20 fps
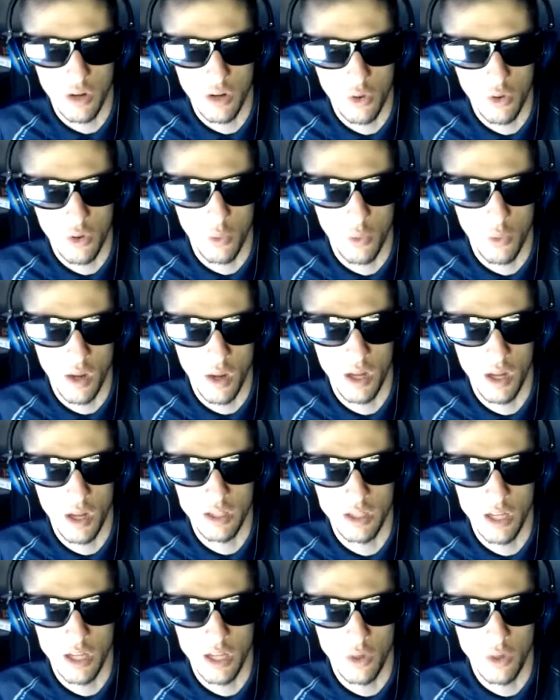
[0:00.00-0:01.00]
quite a
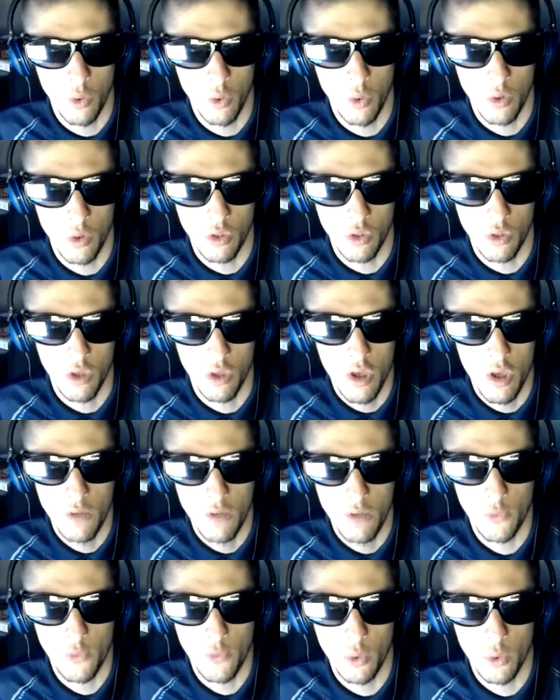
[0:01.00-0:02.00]
dead horse
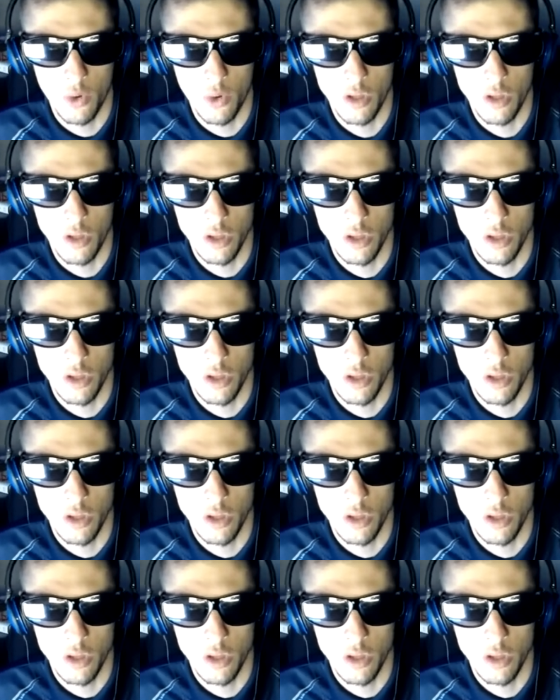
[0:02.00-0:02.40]
for you